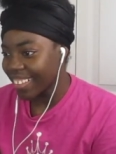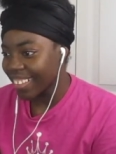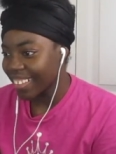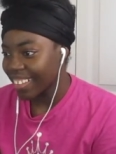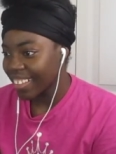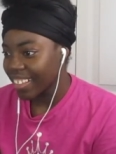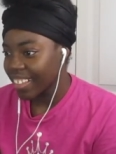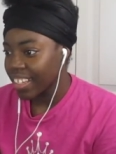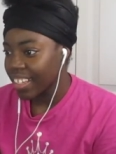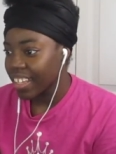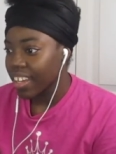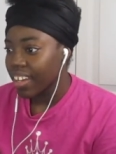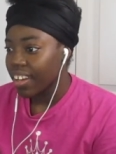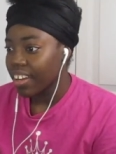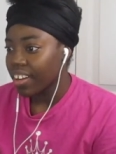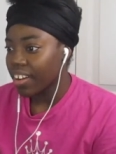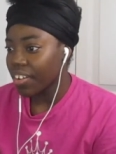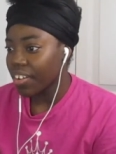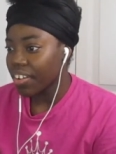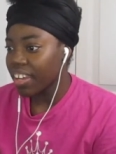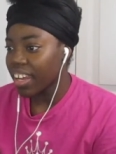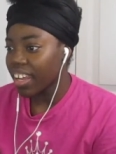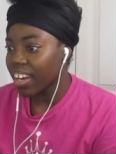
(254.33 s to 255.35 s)
Come back.
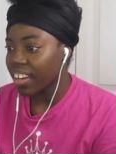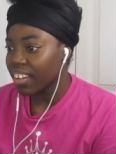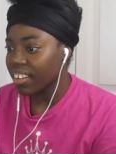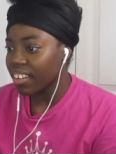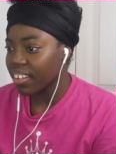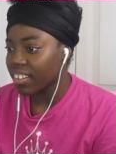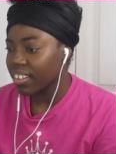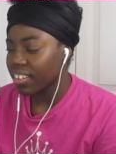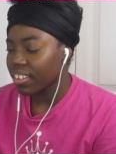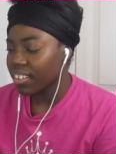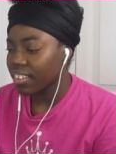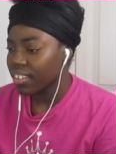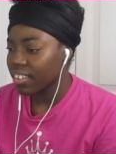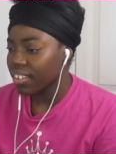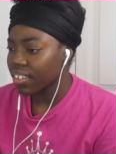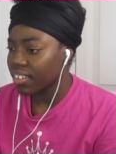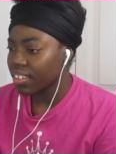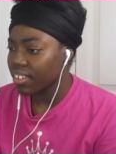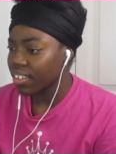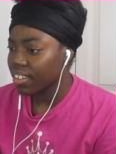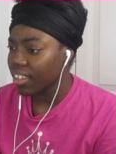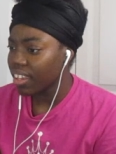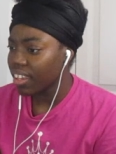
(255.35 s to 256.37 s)
Are you, you know what I'm saying?
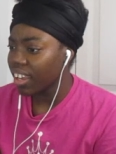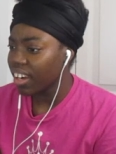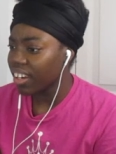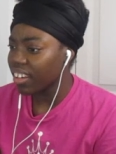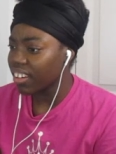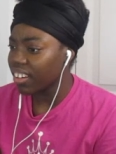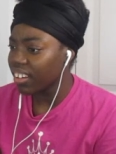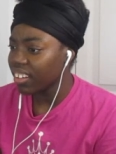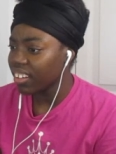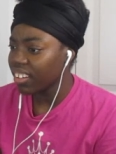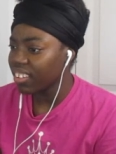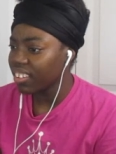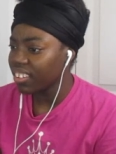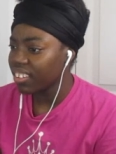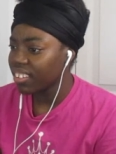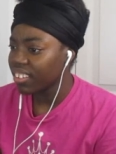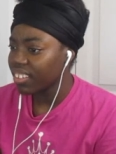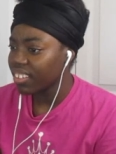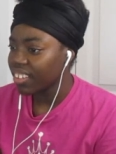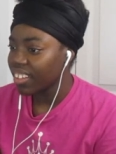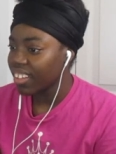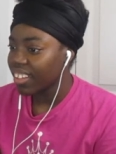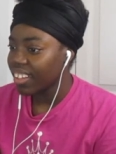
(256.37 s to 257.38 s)
Like he got a gun. Come
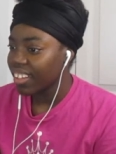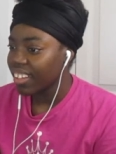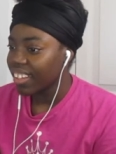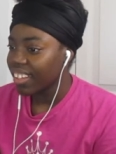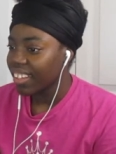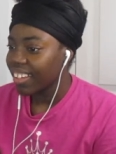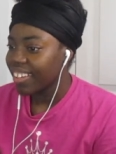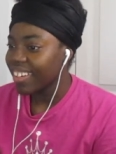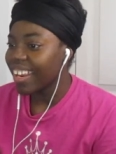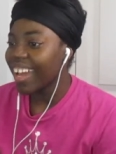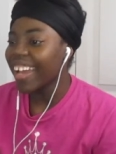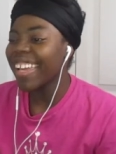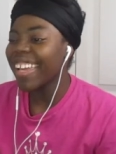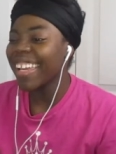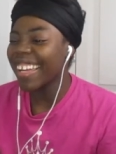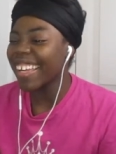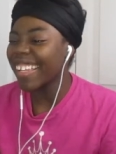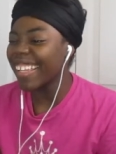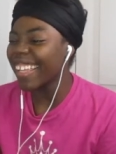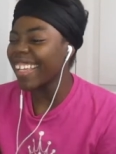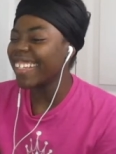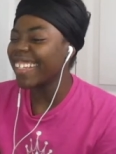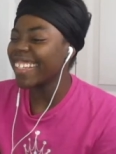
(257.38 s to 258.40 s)
slide back when I'm
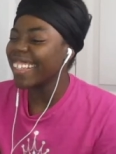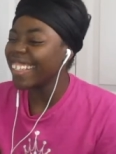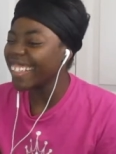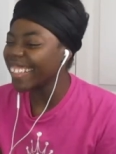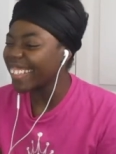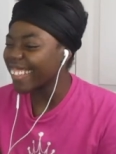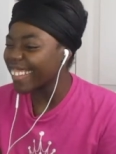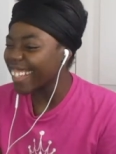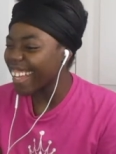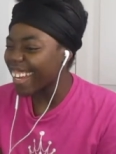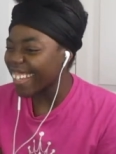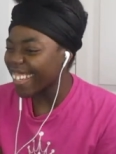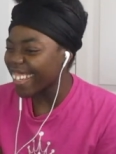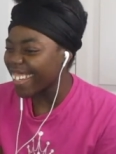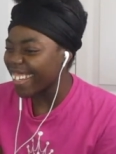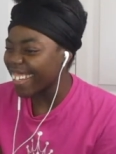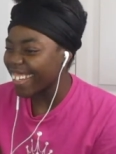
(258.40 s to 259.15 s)
here. Cl- he clock it.